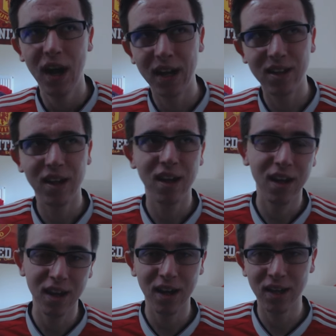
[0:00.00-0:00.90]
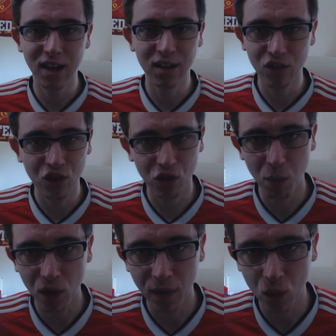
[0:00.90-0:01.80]
it, it it's just
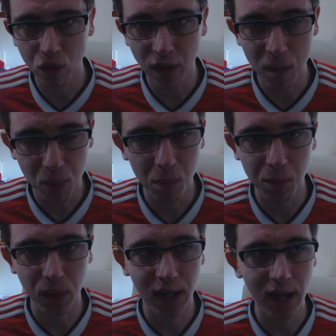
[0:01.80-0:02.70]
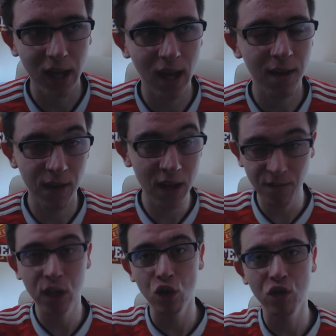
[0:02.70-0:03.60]
one of those that probably if if
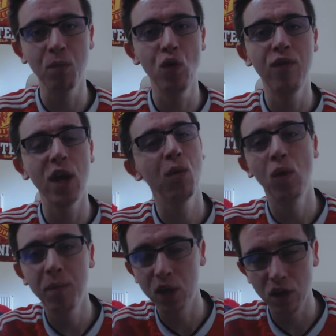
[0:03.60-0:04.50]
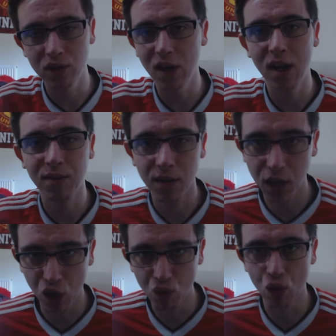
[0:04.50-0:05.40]
he does move it won't be done till after
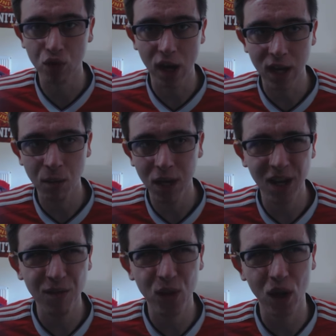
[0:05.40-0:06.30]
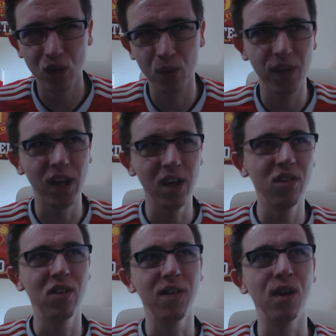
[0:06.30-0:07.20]
the euros anyway even though i don't think he
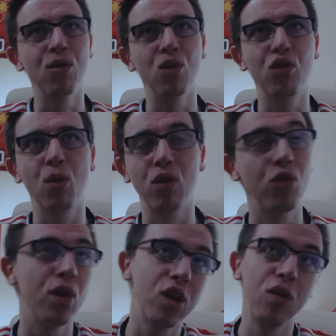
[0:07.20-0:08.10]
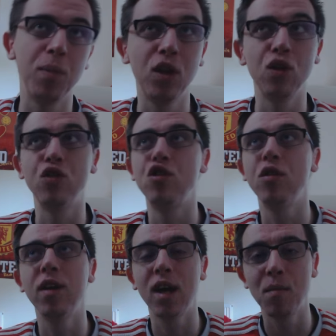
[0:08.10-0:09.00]
is in the euro squad so it could be done
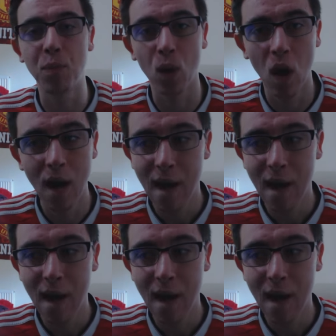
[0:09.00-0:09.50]
during it but